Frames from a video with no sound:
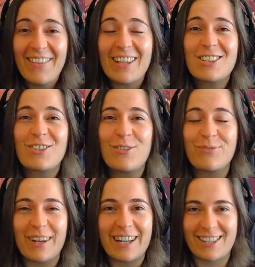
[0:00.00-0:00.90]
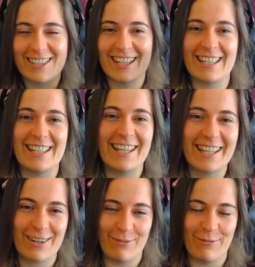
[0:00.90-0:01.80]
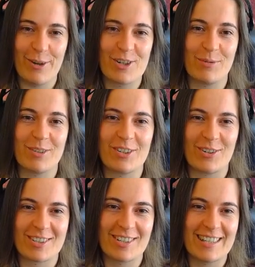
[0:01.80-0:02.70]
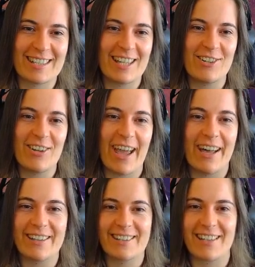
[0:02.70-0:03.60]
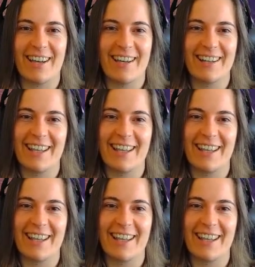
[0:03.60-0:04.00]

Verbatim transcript: that's so funny, You're just like yelling at a virtual dog so they send you outside.